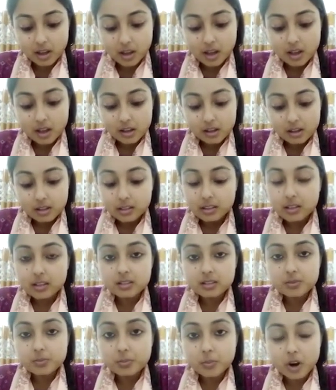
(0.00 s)
the
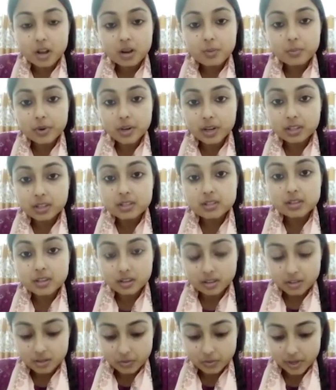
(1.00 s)
small birds
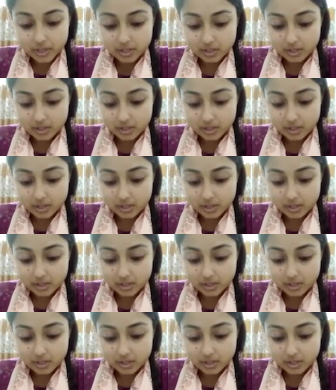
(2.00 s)
twitter,